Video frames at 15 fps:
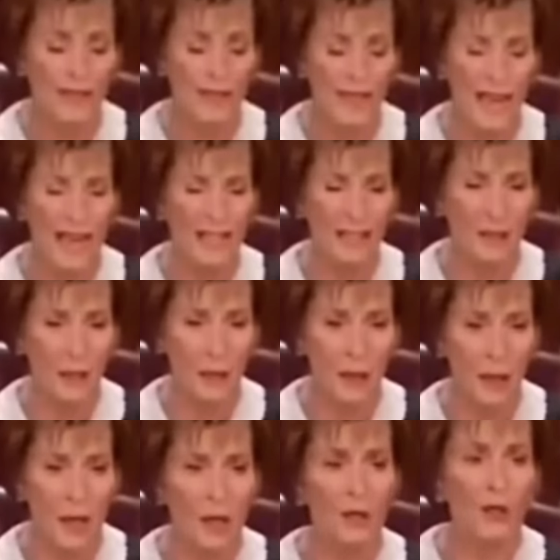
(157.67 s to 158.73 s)
that you have a case?
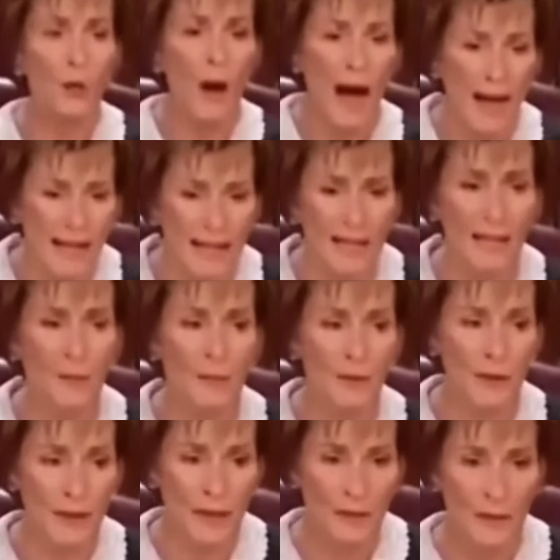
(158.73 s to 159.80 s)
Do you honestly
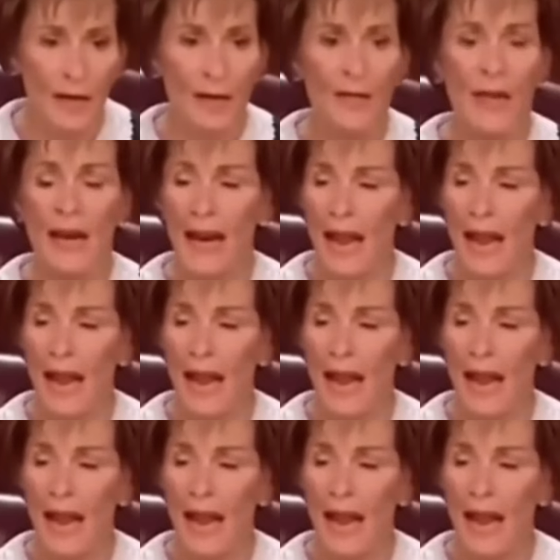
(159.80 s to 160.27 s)
believe